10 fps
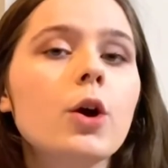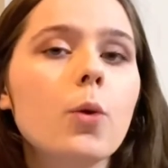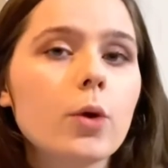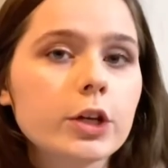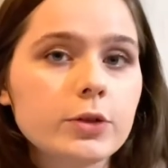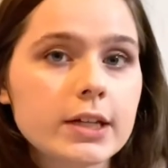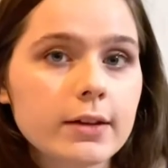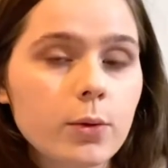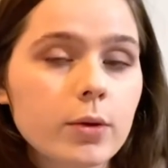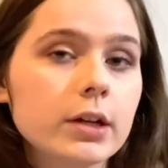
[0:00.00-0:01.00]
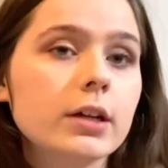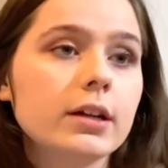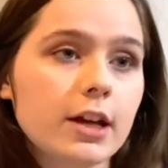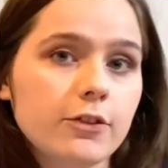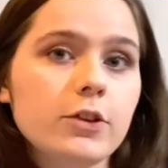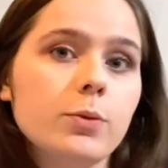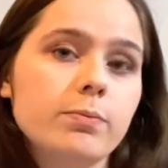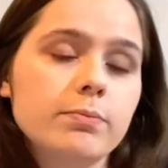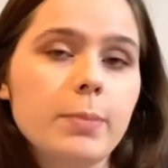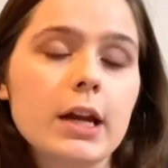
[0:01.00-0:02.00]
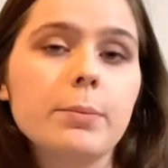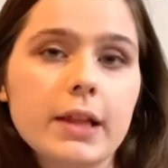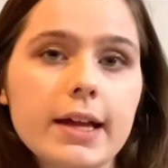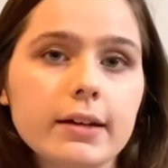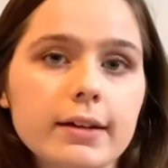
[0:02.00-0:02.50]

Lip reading: or if you bought a blend.